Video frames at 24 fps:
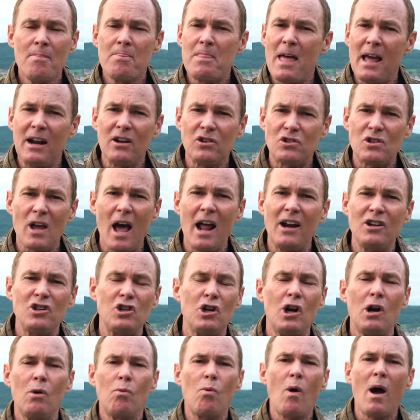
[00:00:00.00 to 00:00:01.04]
They decided,
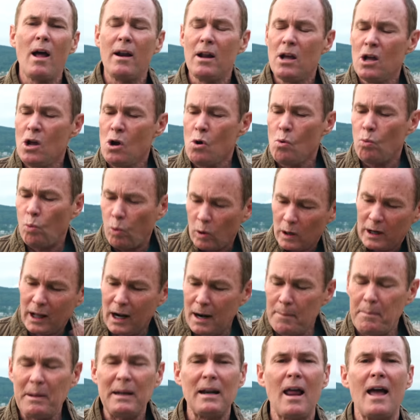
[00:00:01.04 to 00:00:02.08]
you know what? we're
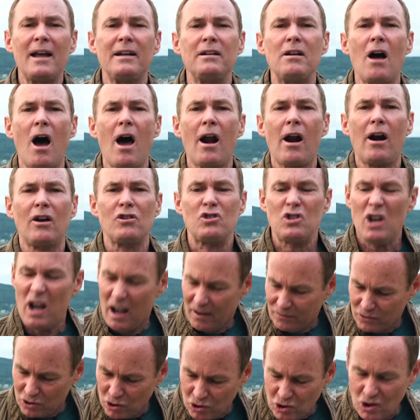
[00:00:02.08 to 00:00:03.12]
going to be like God
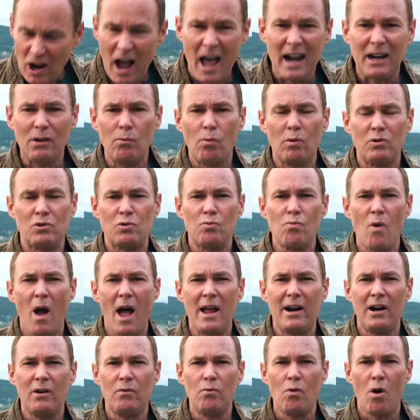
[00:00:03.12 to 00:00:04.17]
ourselves, deciding what's
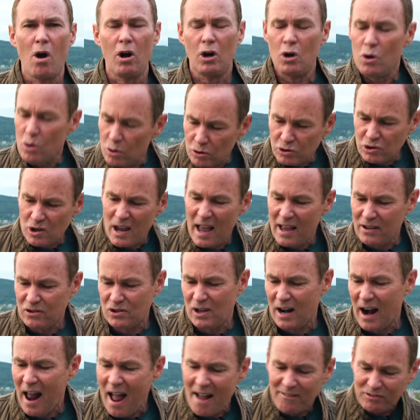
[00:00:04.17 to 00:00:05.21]
right and wrong. Who says
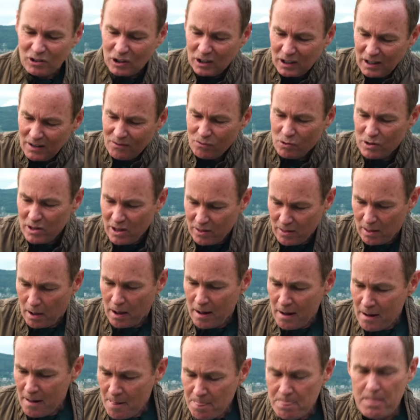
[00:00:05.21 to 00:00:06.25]
that I have to live within the,
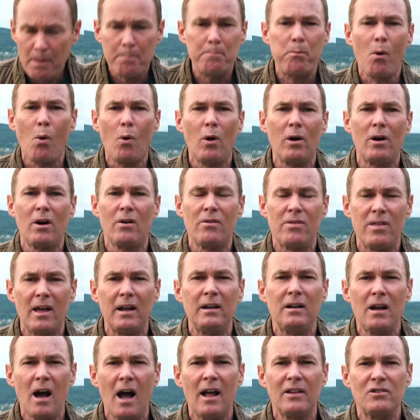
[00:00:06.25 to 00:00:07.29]
the border
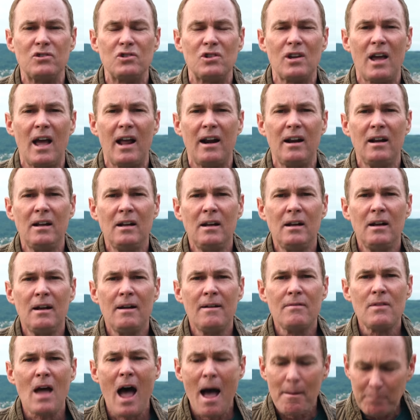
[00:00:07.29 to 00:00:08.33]
that God set?
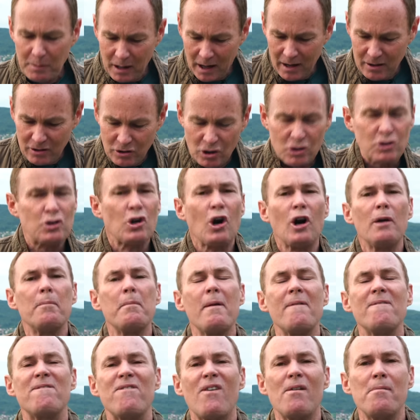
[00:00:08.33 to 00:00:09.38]
I'm going to
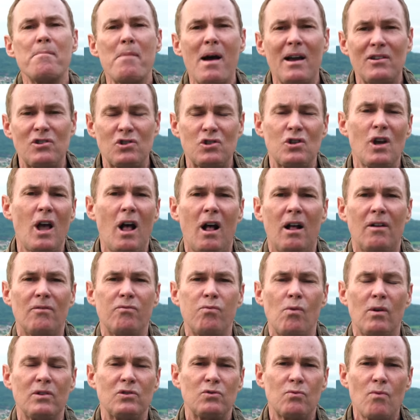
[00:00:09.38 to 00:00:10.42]
determine for myself
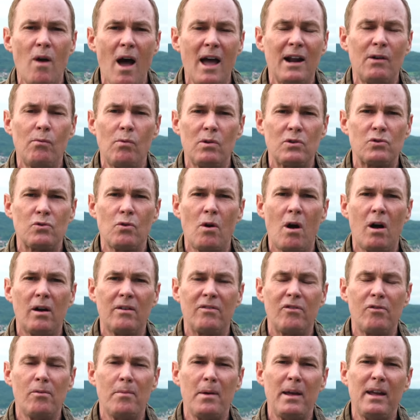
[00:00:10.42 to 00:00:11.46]
what's right and what's
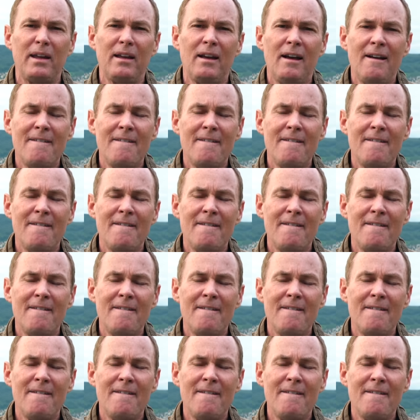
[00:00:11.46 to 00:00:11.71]
wrong for me.